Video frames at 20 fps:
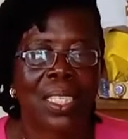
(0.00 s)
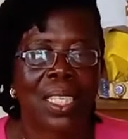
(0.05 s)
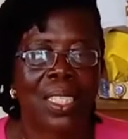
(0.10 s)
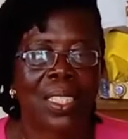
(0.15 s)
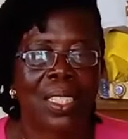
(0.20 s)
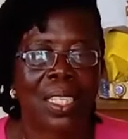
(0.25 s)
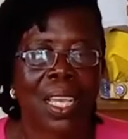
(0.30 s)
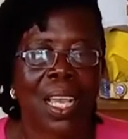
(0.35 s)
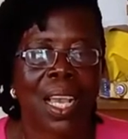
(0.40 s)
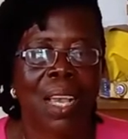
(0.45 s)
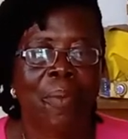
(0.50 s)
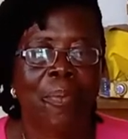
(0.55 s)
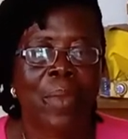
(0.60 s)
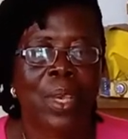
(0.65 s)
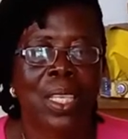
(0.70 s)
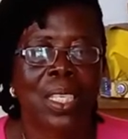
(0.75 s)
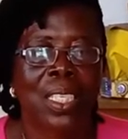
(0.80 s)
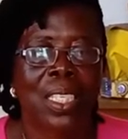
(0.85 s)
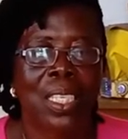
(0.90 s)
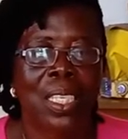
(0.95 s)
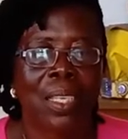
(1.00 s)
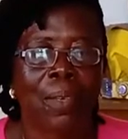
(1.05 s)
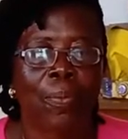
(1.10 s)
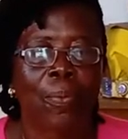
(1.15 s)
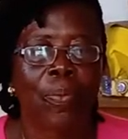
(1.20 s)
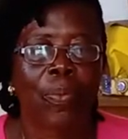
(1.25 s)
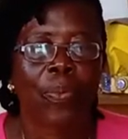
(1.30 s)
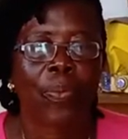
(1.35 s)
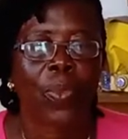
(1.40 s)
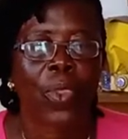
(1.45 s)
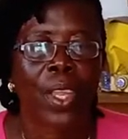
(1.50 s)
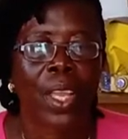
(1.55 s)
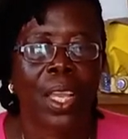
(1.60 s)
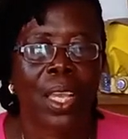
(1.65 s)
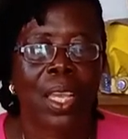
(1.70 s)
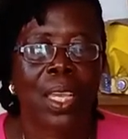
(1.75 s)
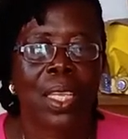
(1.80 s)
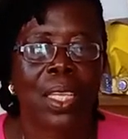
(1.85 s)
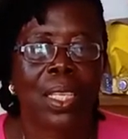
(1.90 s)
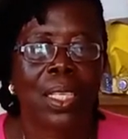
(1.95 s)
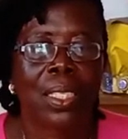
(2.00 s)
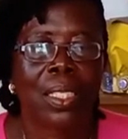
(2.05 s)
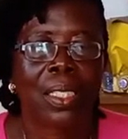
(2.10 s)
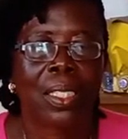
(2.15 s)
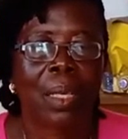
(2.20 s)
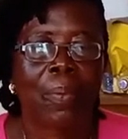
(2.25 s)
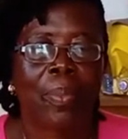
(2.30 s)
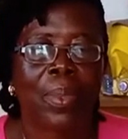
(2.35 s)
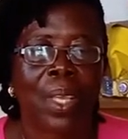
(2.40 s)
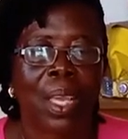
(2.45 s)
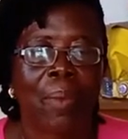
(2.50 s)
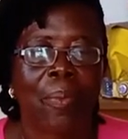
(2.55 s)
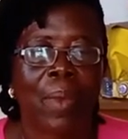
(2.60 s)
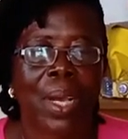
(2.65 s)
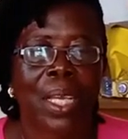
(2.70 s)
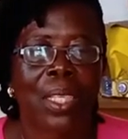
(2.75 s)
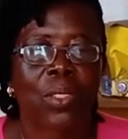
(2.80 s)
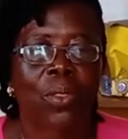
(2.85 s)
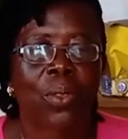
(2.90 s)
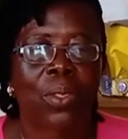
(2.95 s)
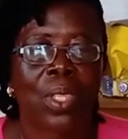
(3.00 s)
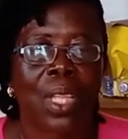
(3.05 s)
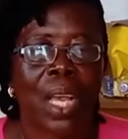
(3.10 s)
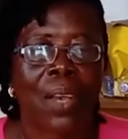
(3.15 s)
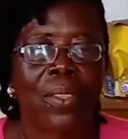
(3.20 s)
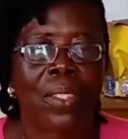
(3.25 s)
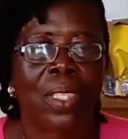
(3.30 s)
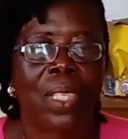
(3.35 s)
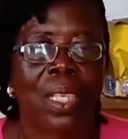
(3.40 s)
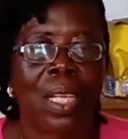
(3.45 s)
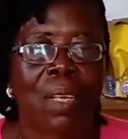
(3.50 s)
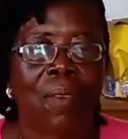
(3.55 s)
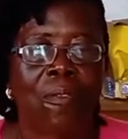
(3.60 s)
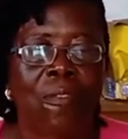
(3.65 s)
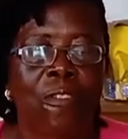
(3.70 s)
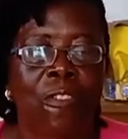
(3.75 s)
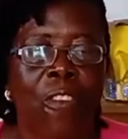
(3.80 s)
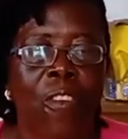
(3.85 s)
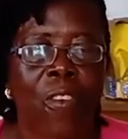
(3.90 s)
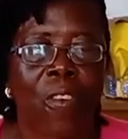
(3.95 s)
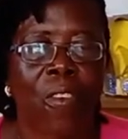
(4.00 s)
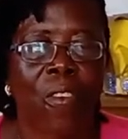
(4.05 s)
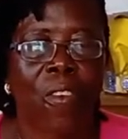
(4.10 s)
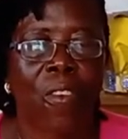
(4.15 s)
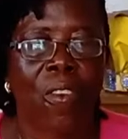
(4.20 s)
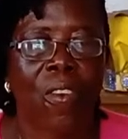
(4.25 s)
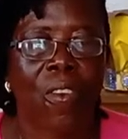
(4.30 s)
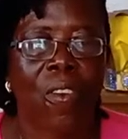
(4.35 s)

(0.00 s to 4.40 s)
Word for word: Jesse Amadzi in September 2004